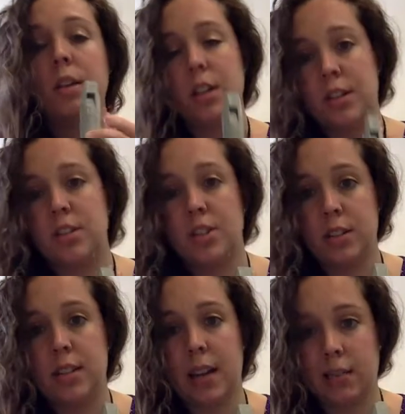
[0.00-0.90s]
it should
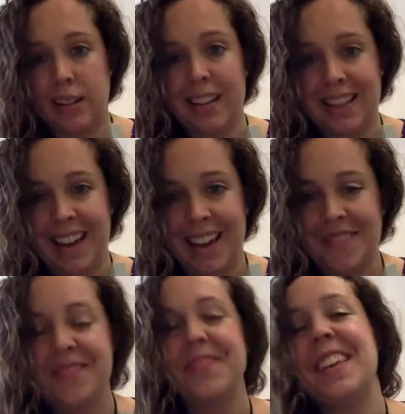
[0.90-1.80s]
sound like that.
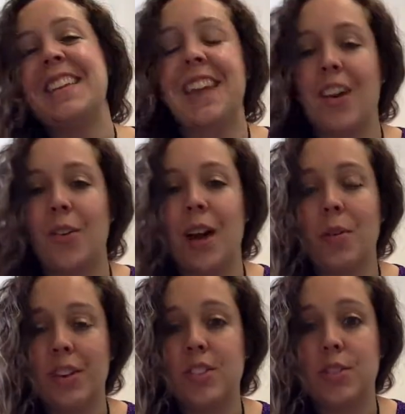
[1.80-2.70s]
Now, I
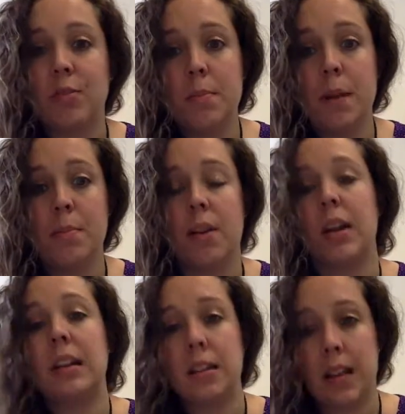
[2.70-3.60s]
want you to remember,
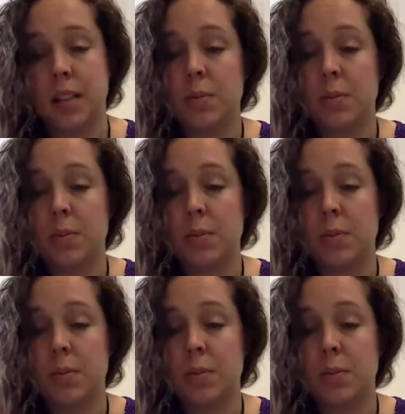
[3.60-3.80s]
in class